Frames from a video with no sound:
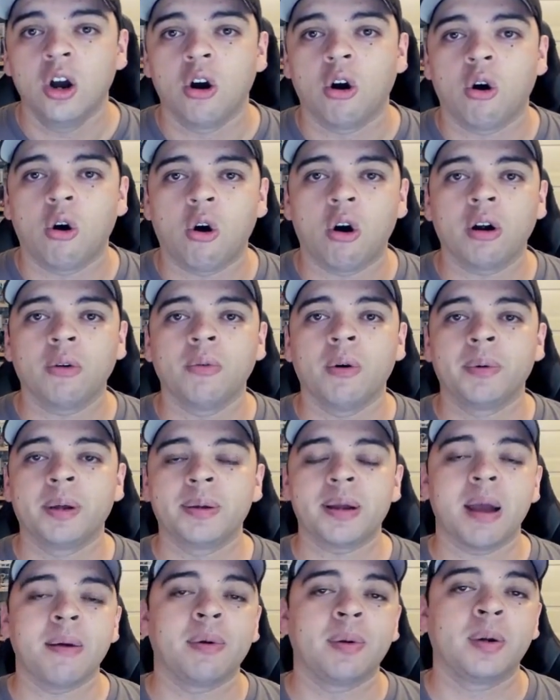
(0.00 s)
Or will we
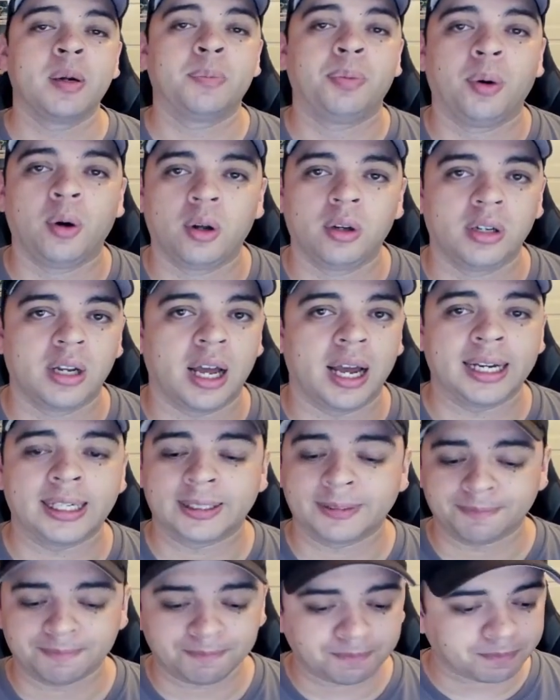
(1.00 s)
be able to pull
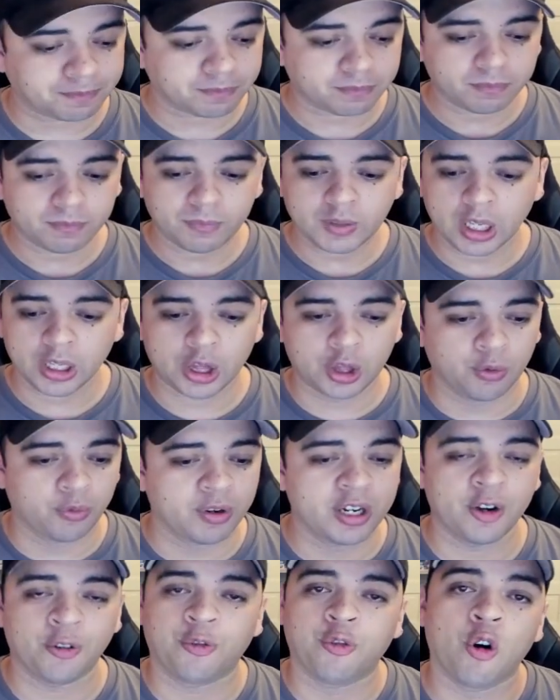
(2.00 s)
like
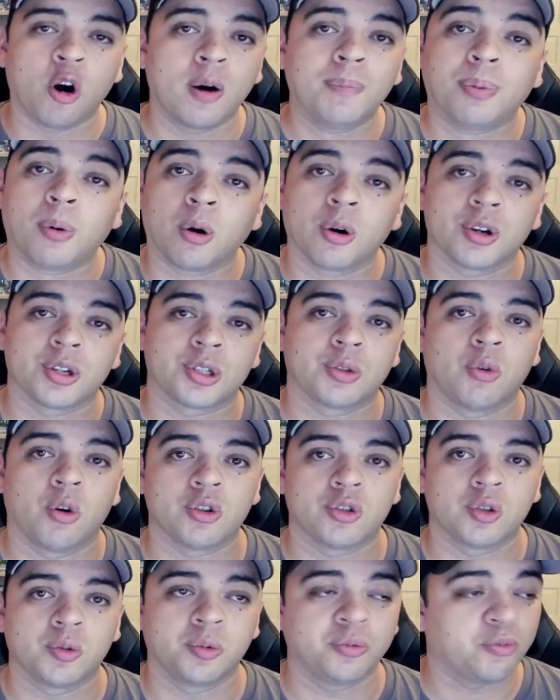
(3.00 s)
3 or 4 Boar
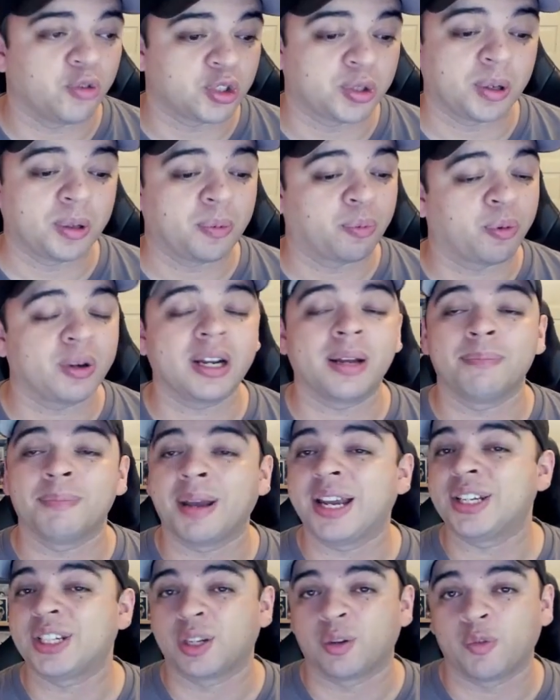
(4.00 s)
Swords, which would be pretty
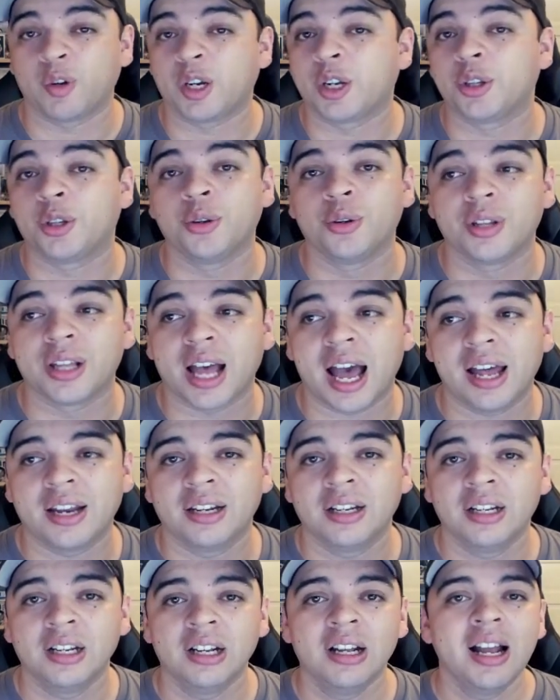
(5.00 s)
amazing if we could do that.
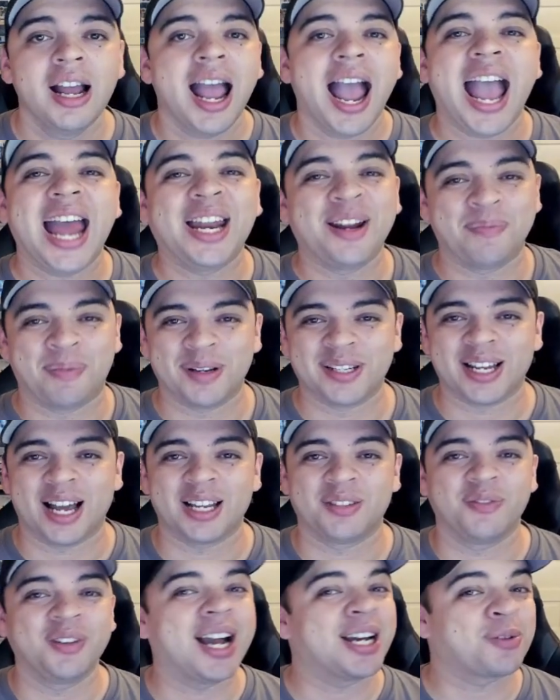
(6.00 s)
Anyway,
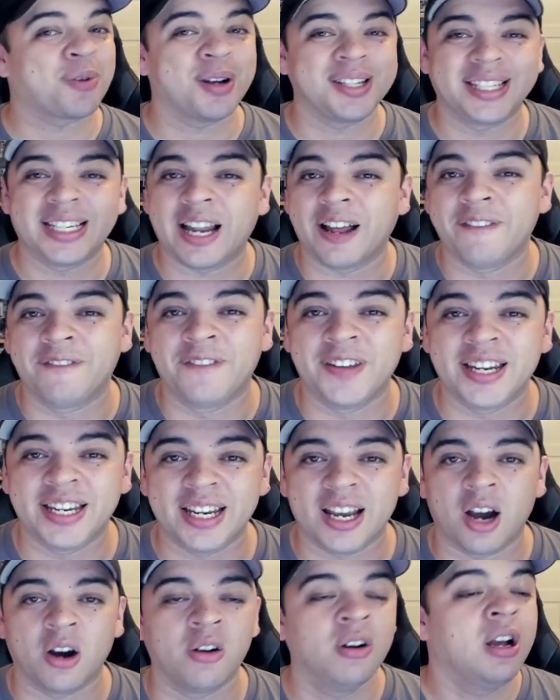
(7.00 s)
Paisanos, if you guys want to see that
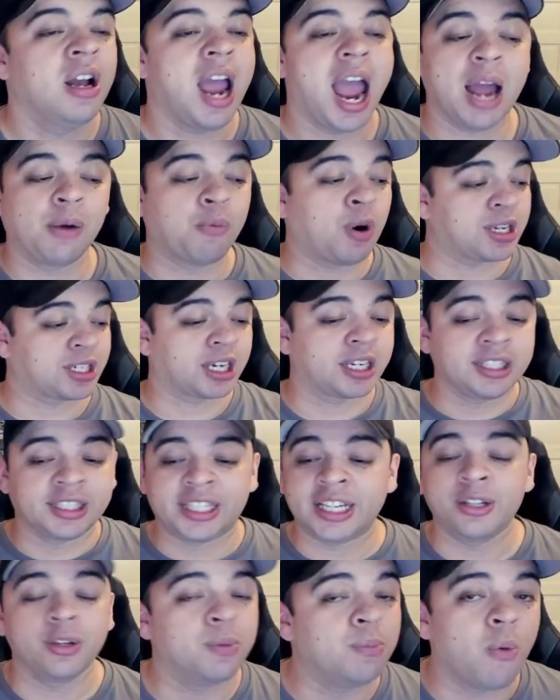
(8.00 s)
video and
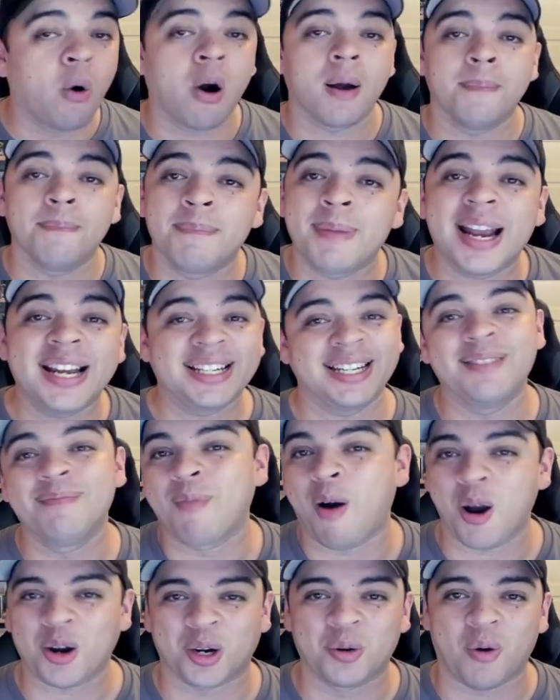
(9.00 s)
continue more amazing
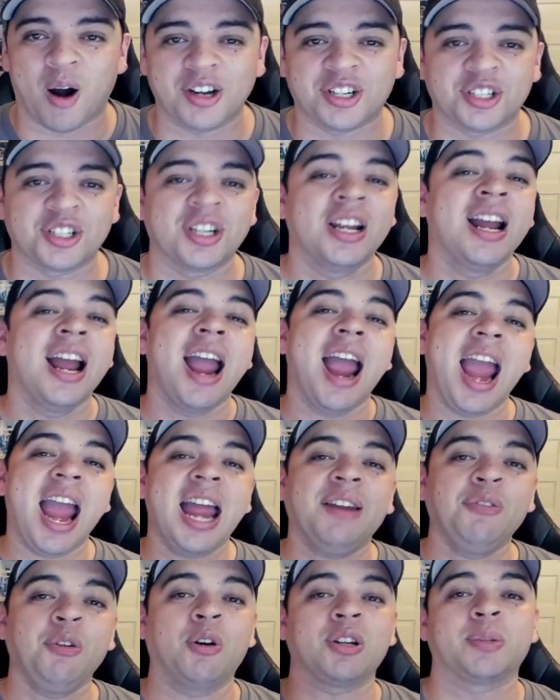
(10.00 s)
market watches,
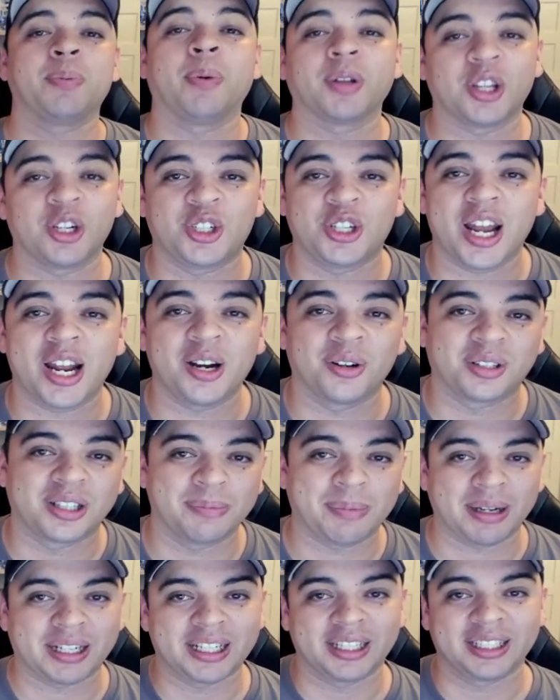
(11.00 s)
and if you want to support the channel
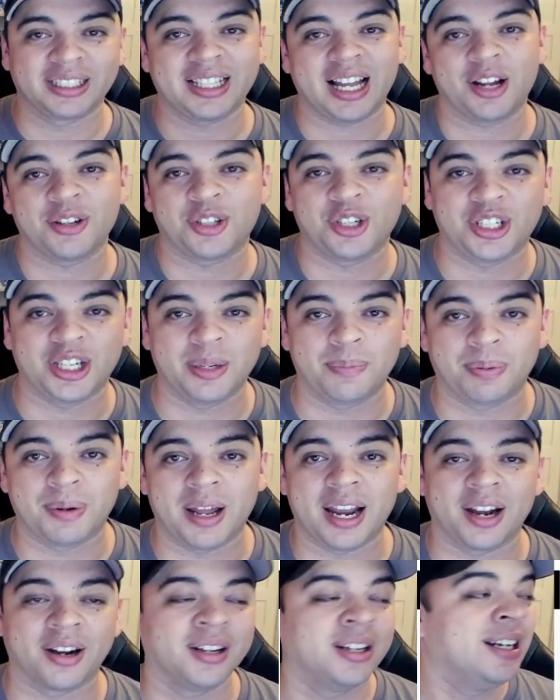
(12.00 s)
by clicking down TCG
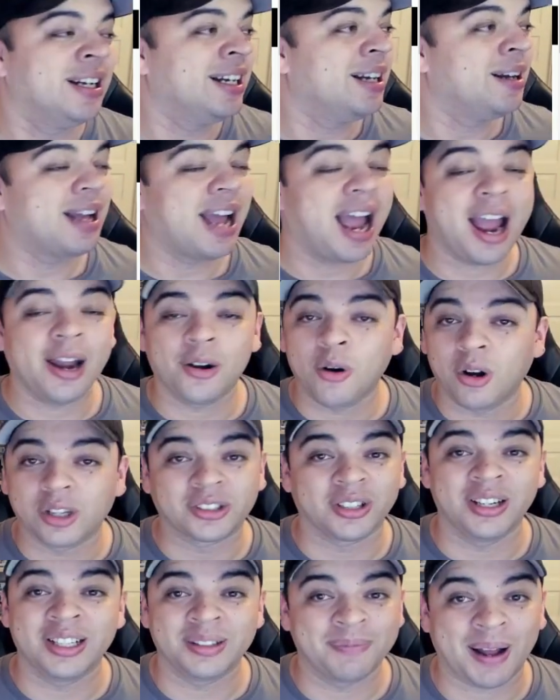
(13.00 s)
Player, and
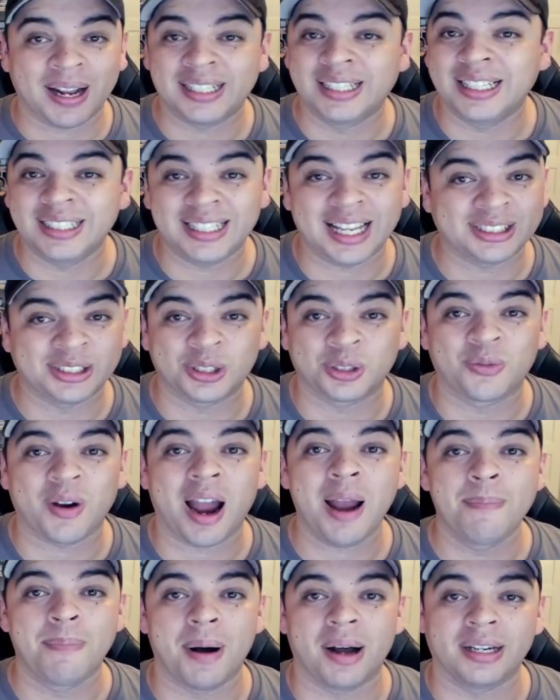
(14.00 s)
also by hitting that
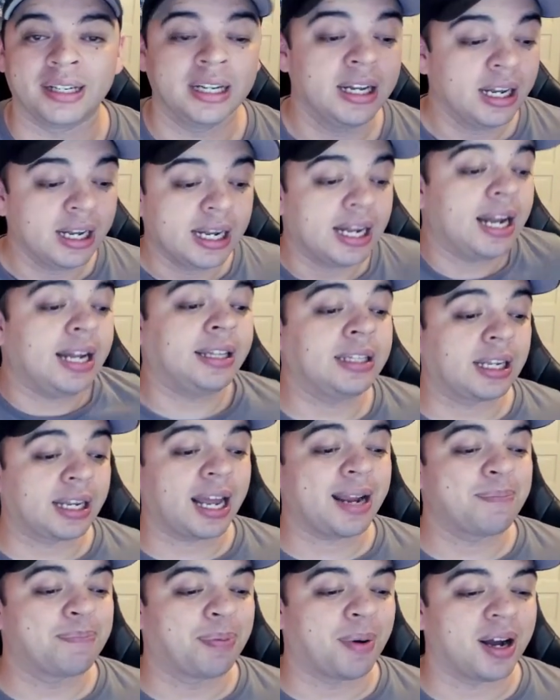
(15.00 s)
subscribe button, hitting the
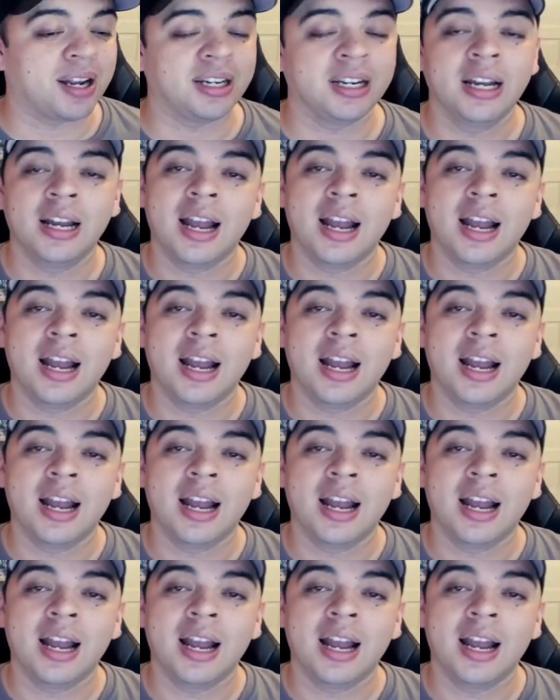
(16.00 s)
like button,